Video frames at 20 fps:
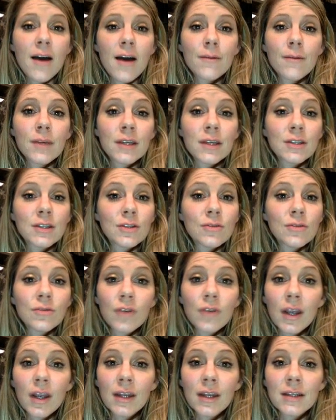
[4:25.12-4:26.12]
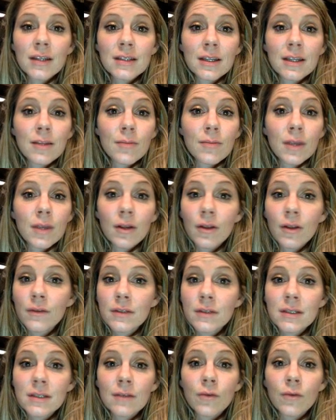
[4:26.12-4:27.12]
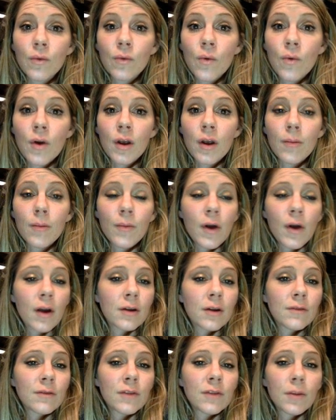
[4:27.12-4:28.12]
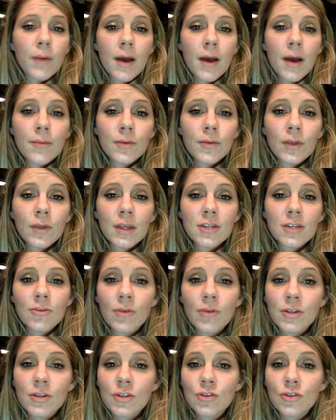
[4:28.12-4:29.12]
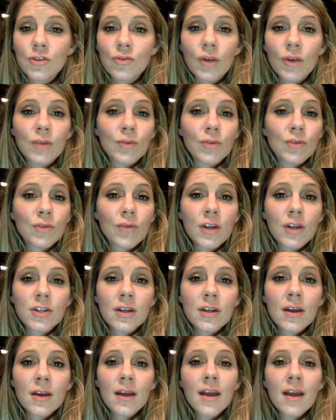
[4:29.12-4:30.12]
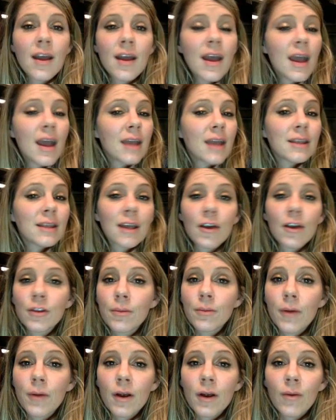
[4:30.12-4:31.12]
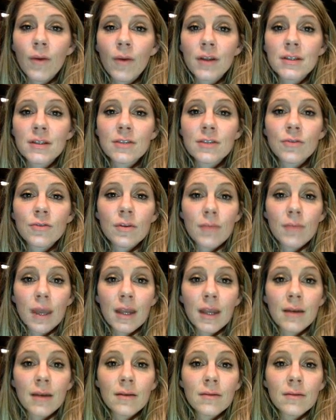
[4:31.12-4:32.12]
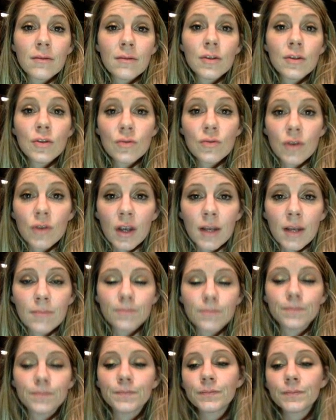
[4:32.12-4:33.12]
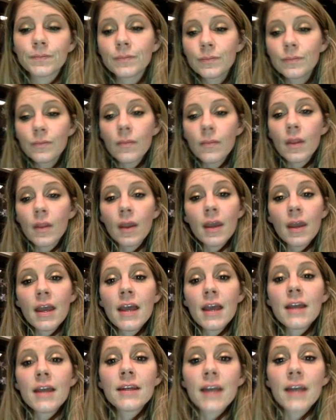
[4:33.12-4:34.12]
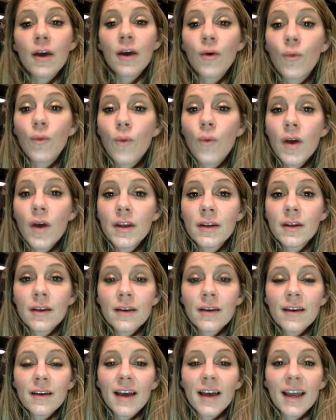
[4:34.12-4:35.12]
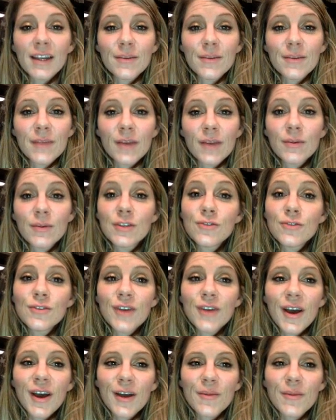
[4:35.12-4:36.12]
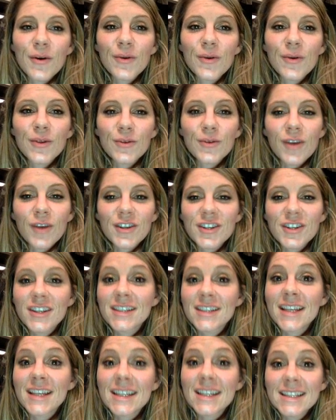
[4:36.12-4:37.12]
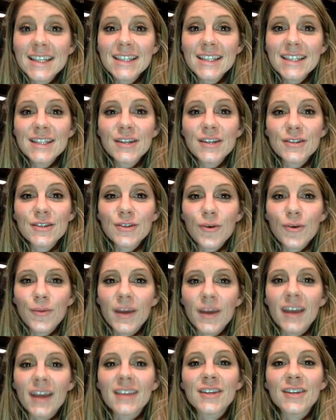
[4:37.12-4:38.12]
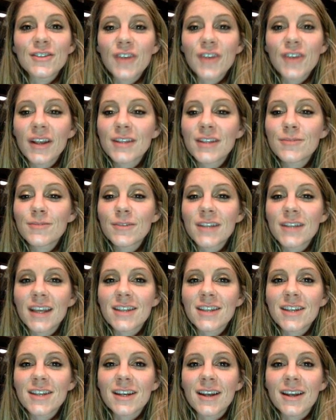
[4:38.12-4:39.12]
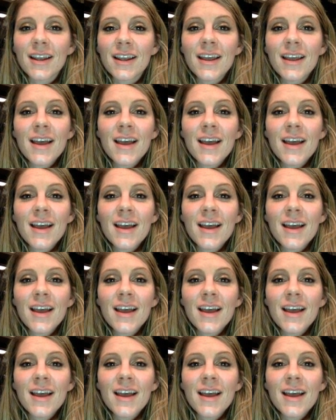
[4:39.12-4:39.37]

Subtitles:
because Ukraine is in the middle of a civil war. Part of their population wants to join with Russia, and the other part wants to remain Ukraine. Now, one item that we do talk about with Russia is that since they're so big, their transportation